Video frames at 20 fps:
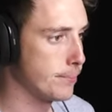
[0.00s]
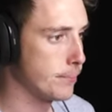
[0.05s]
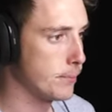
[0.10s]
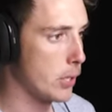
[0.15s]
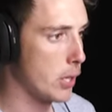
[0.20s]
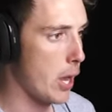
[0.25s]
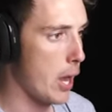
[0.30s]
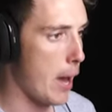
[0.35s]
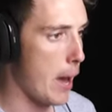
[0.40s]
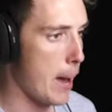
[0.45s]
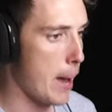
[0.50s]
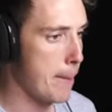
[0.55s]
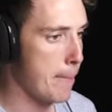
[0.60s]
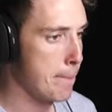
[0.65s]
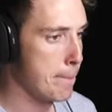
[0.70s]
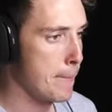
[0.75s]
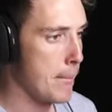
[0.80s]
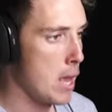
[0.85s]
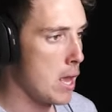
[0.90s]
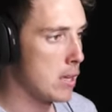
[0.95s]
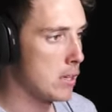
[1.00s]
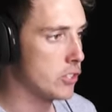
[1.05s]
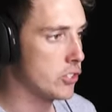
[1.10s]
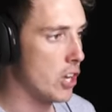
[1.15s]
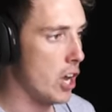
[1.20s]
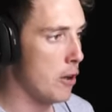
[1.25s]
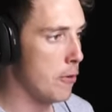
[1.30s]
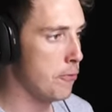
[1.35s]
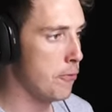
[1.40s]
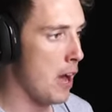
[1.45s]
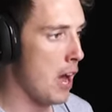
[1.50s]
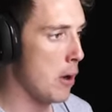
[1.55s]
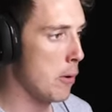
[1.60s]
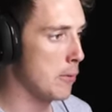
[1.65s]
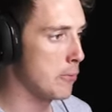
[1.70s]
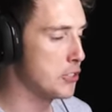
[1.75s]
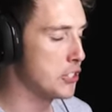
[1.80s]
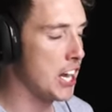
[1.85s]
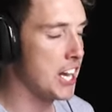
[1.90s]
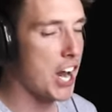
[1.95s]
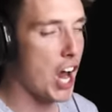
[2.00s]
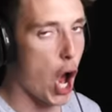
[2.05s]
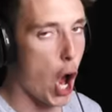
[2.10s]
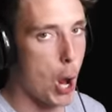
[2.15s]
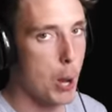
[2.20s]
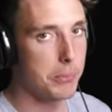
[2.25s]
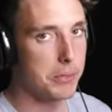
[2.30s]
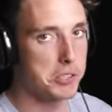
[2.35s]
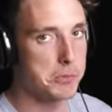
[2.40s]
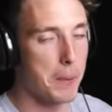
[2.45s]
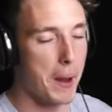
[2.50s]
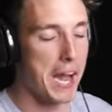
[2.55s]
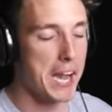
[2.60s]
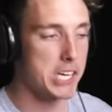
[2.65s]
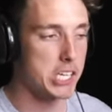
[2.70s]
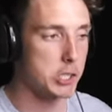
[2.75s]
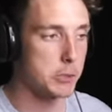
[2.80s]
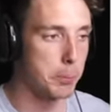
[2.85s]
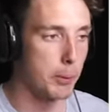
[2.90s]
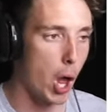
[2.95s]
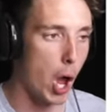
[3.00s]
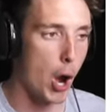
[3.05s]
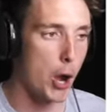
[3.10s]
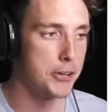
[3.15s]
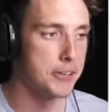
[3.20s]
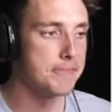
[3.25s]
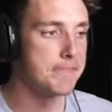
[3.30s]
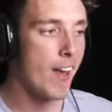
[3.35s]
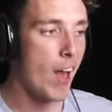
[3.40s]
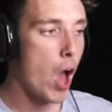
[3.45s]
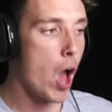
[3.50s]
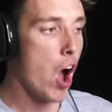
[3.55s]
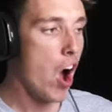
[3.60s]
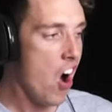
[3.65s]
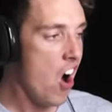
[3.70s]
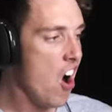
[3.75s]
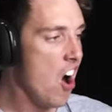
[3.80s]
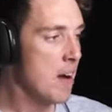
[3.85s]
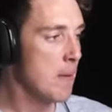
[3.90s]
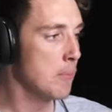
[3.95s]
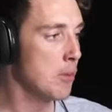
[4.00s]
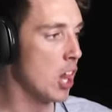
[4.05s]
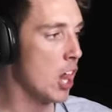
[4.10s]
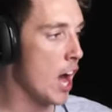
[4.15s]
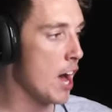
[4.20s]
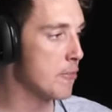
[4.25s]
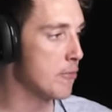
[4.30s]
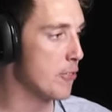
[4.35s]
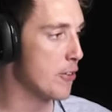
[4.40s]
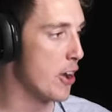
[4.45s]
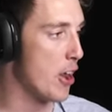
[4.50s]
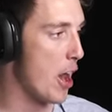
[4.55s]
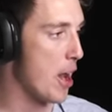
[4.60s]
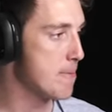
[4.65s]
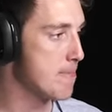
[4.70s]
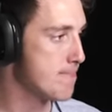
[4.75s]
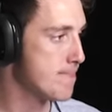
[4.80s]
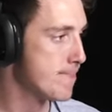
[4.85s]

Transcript: Okay. So far, we've seen a homeless man explode. I'm loving it.